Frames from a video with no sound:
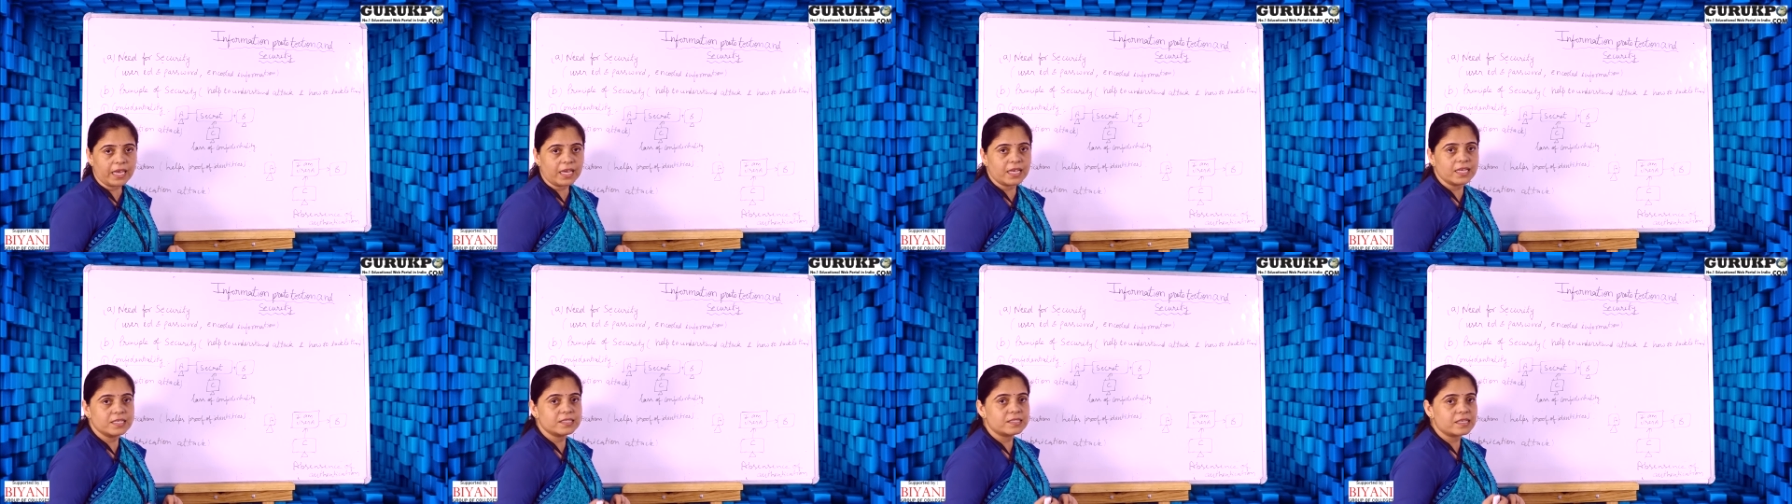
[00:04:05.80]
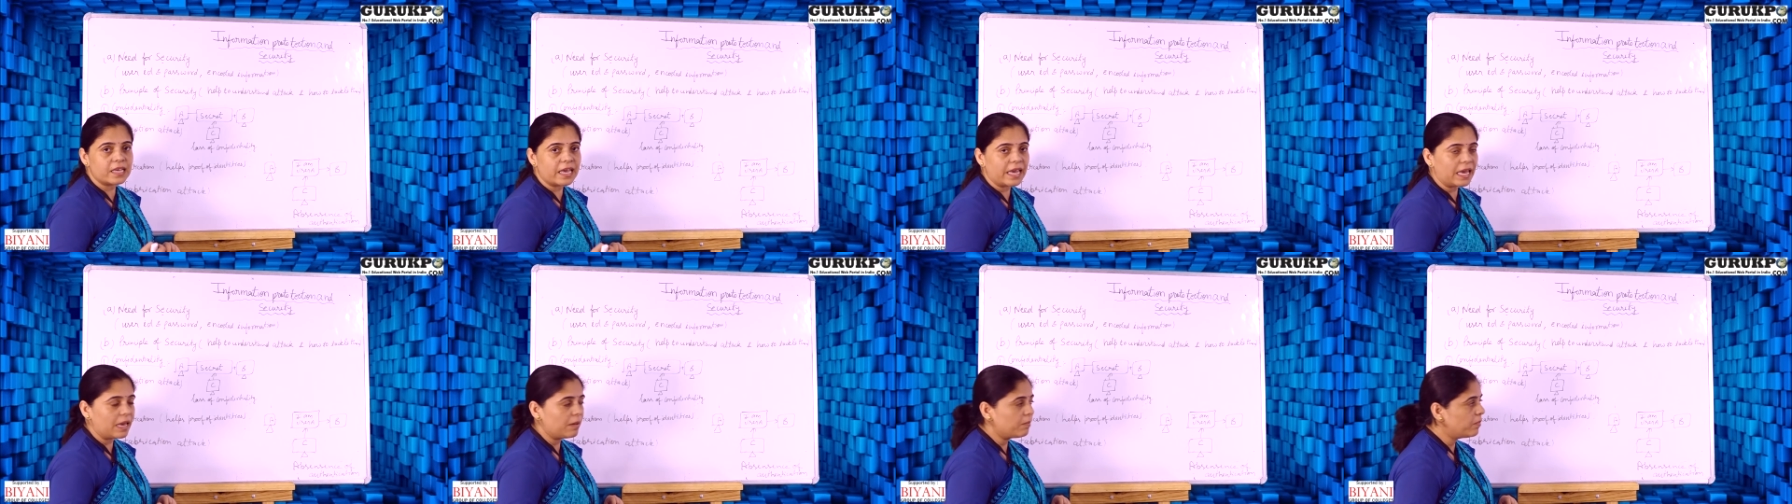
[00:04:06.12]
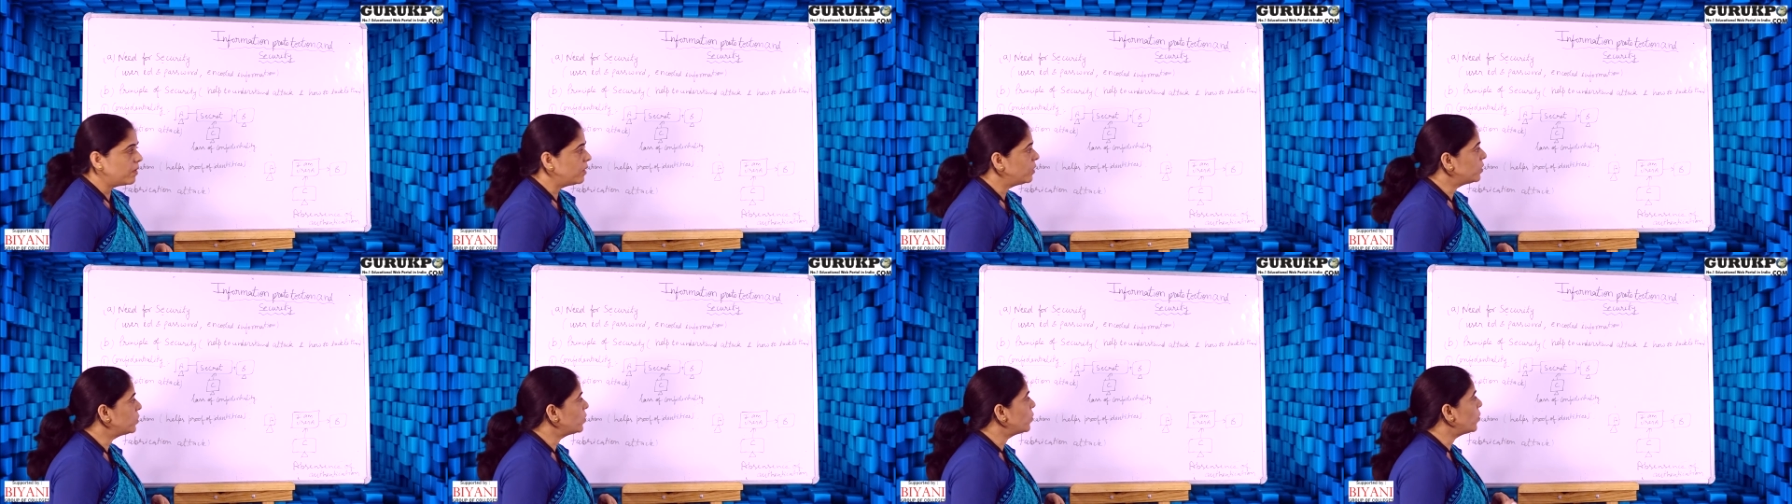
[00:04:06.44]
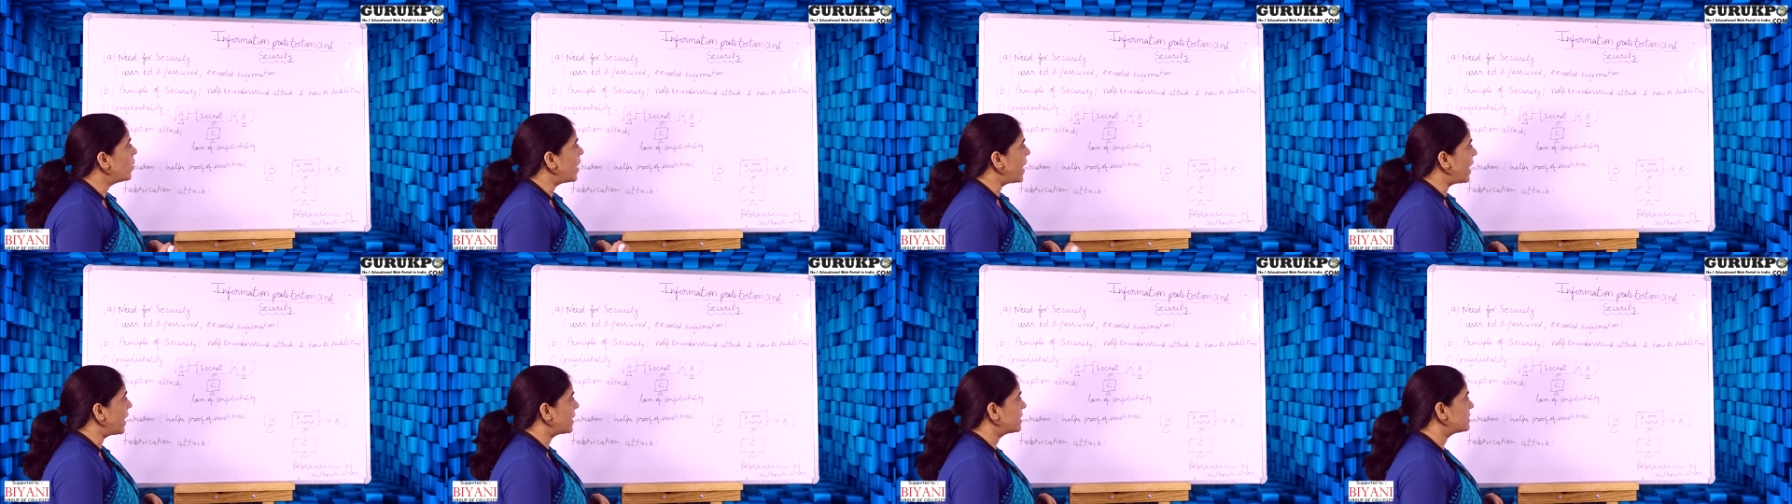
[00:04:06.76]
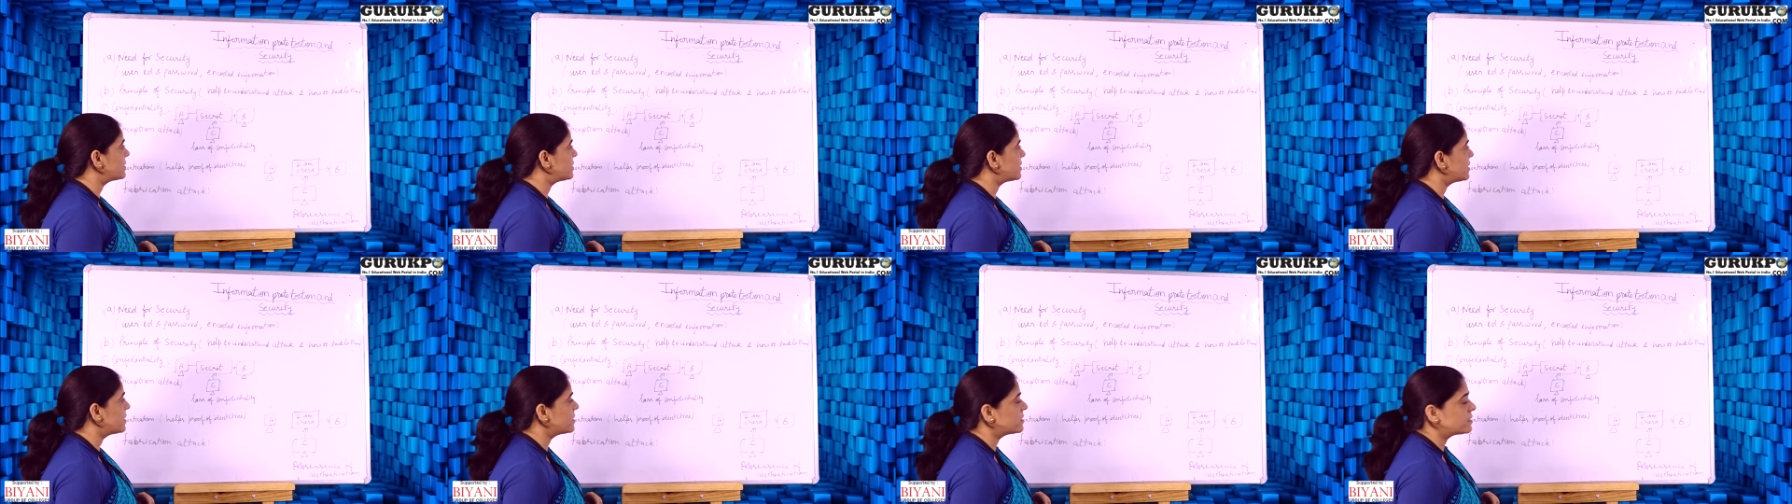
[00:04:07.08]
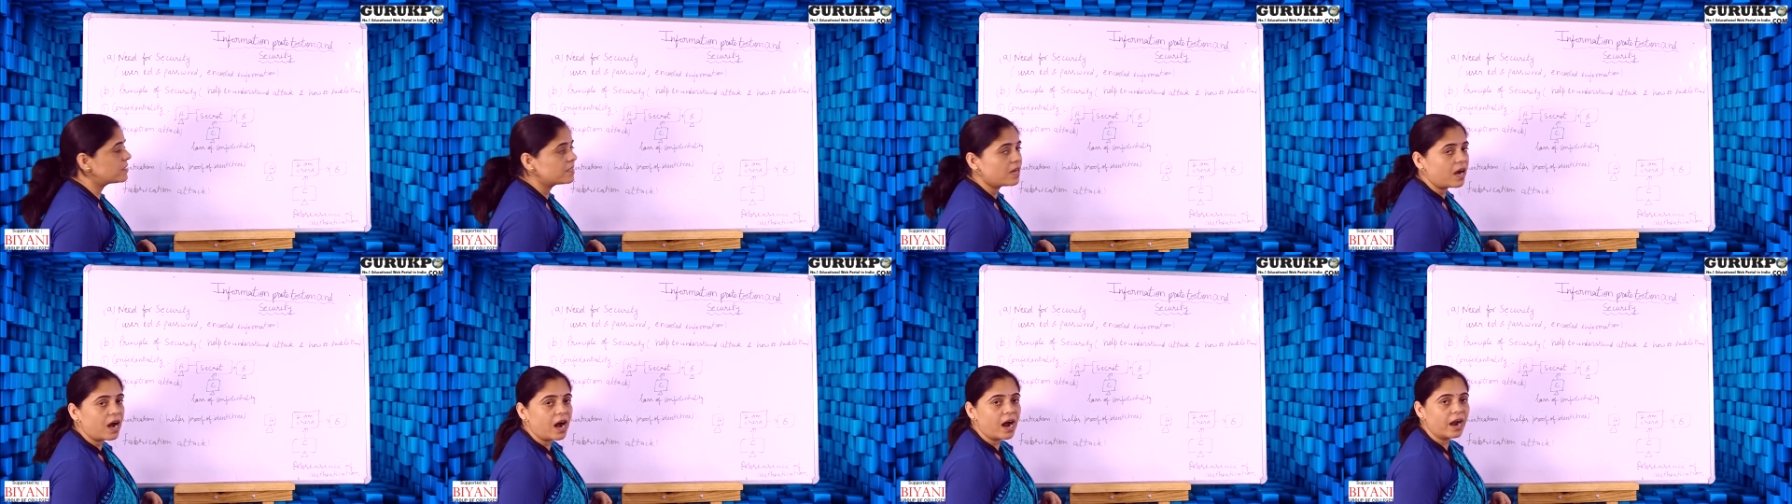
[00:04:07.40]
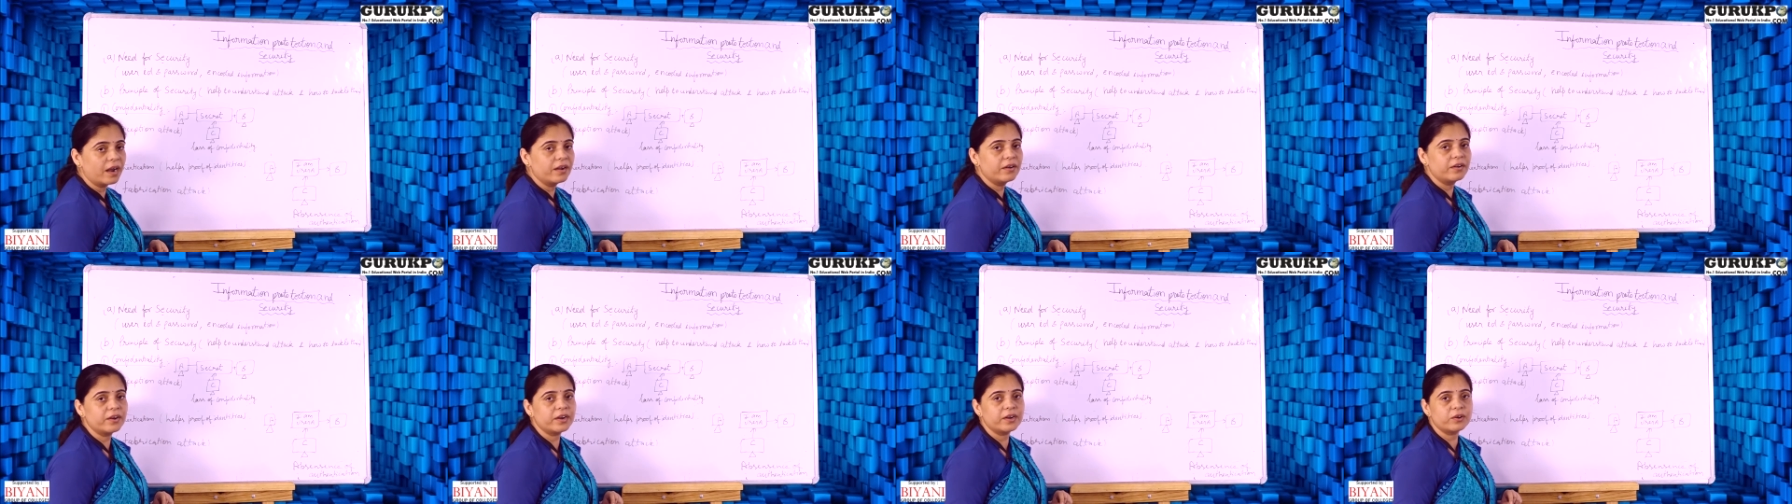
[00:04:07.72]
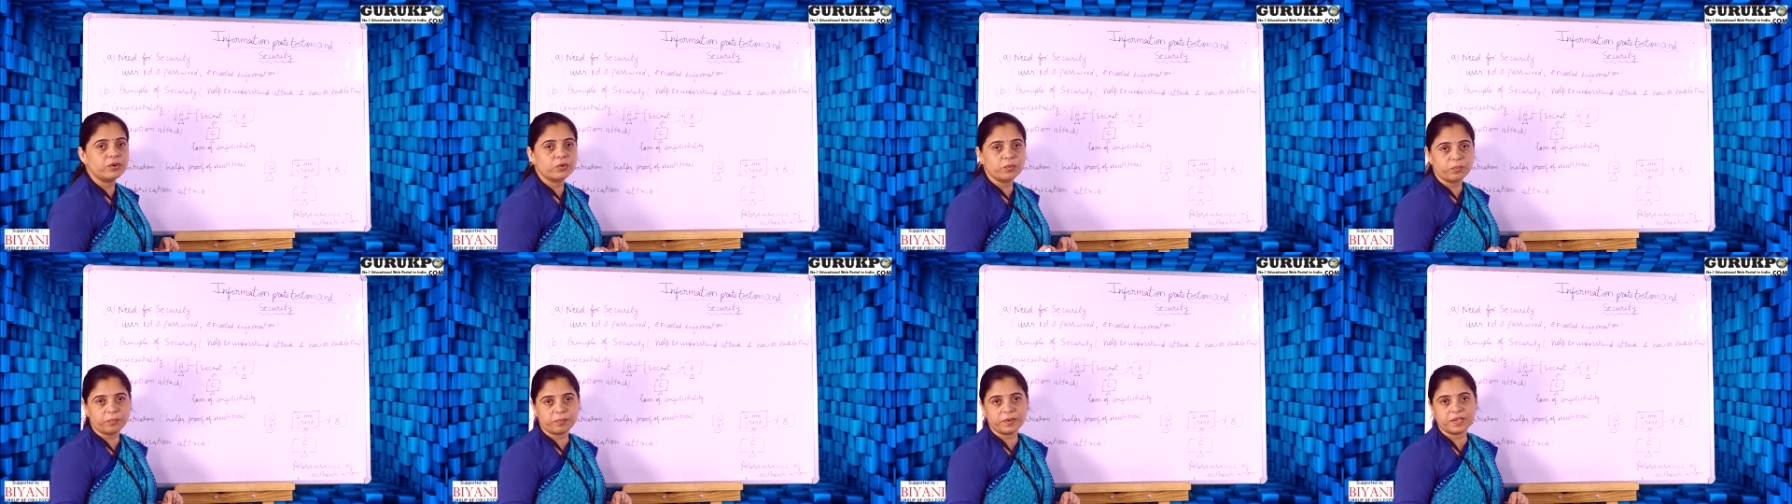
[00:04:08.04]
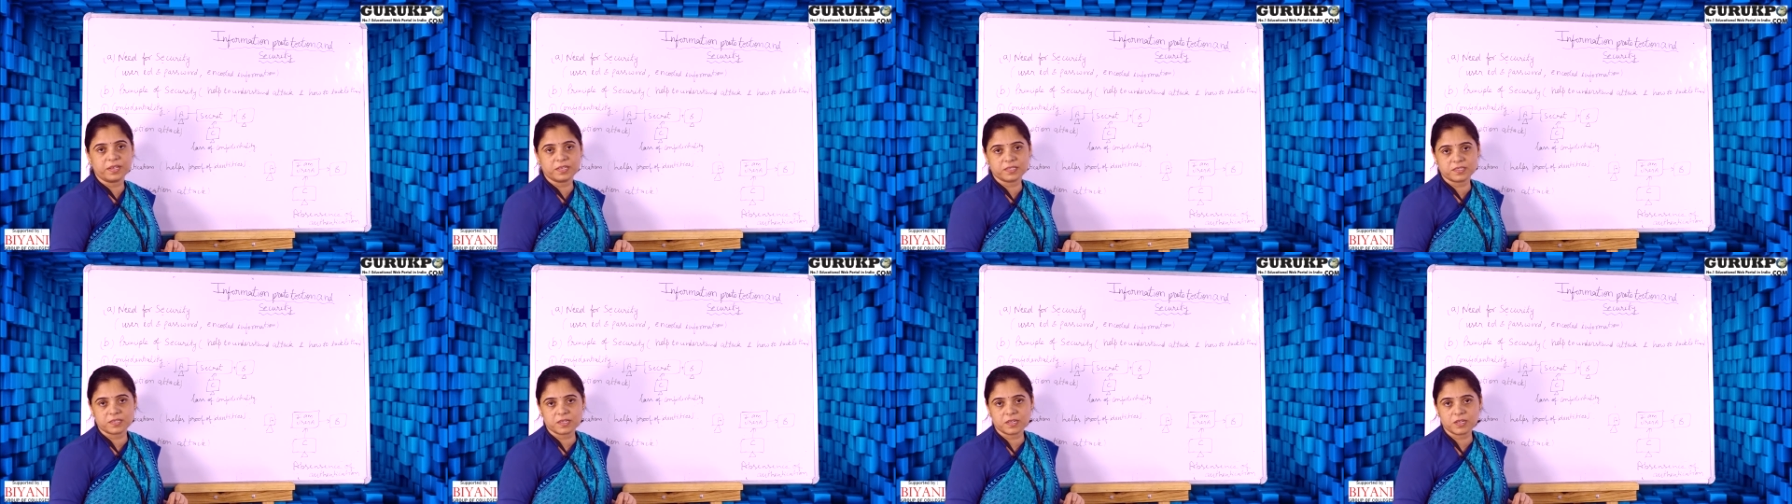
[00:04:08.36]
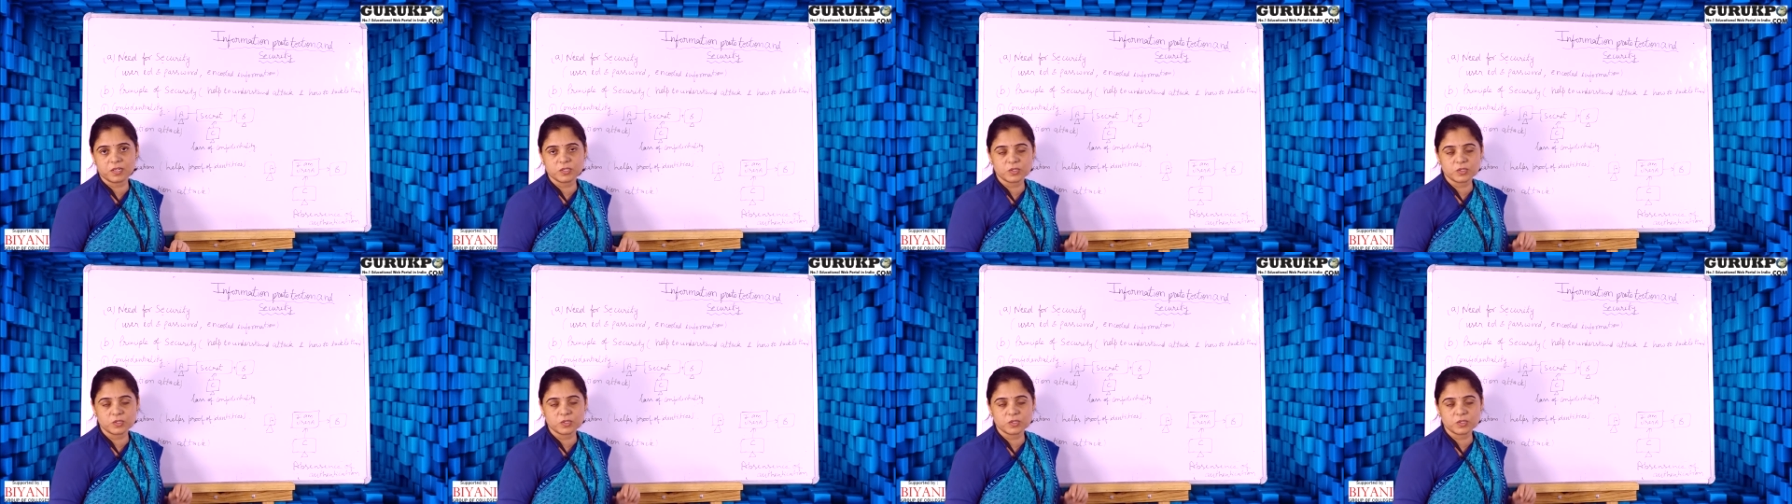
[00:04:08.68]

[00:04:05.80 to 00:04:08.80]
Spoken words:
is able to access the 100 rupees.